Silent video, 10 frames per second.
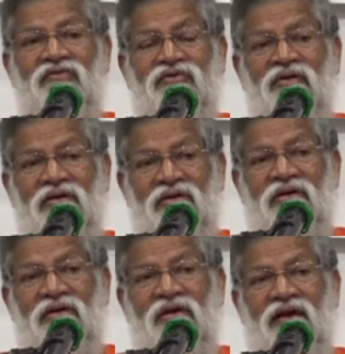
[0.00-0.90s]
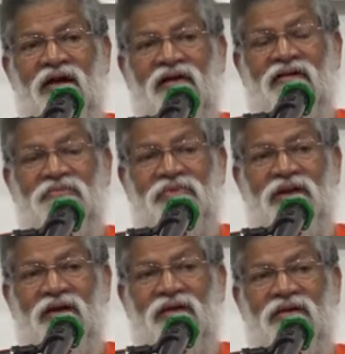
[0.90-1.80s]
full and
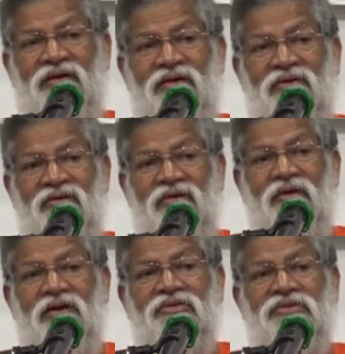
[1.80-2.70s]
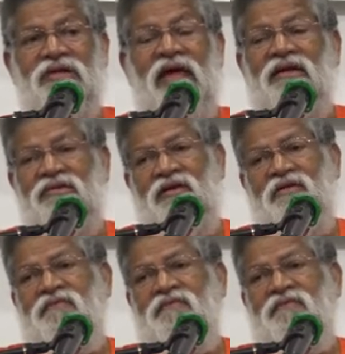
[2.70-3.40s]
complete, you don't want to say anything.